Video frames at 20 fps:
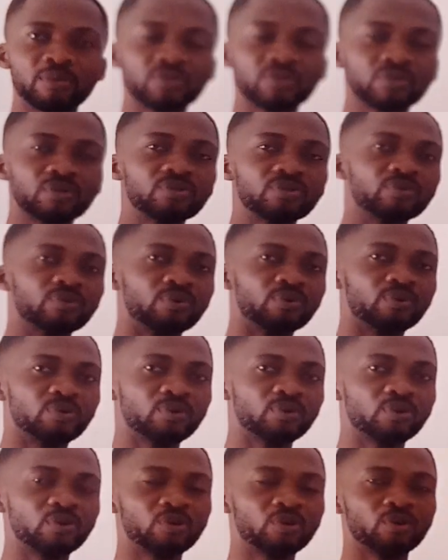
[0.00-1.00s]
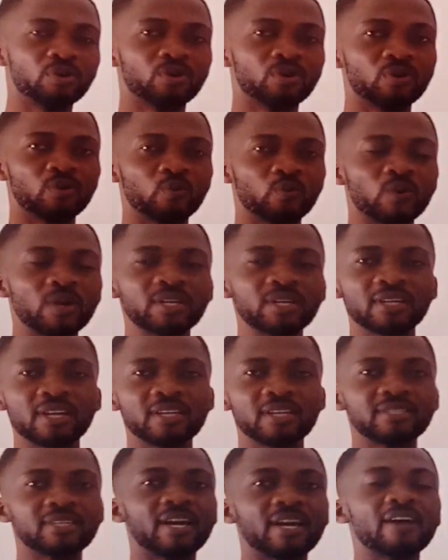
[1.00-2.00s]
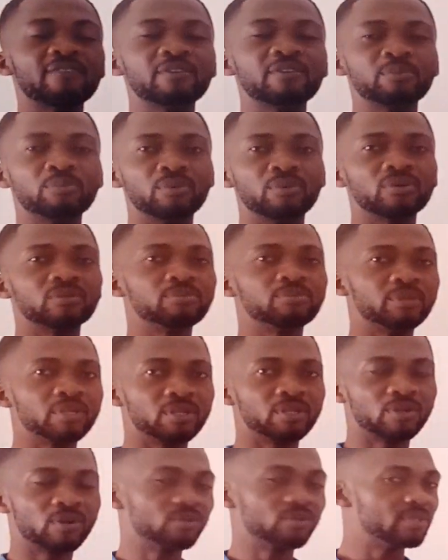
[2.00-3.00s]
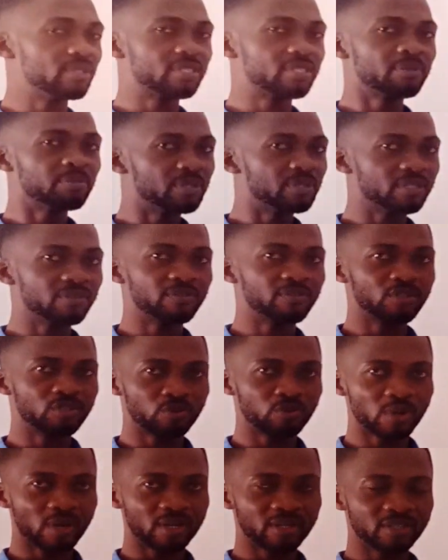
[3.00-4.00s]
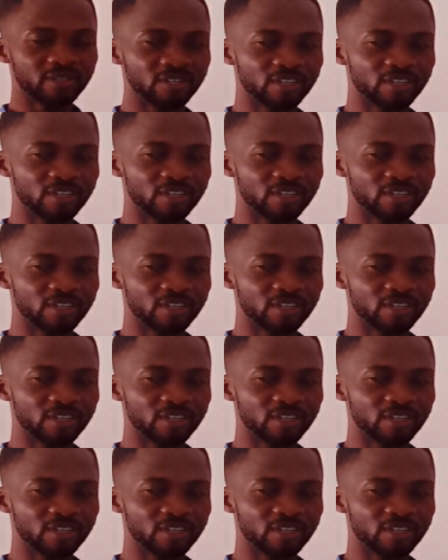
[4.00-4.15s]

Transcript: mosquito, when next they have a blood meal on the same individual,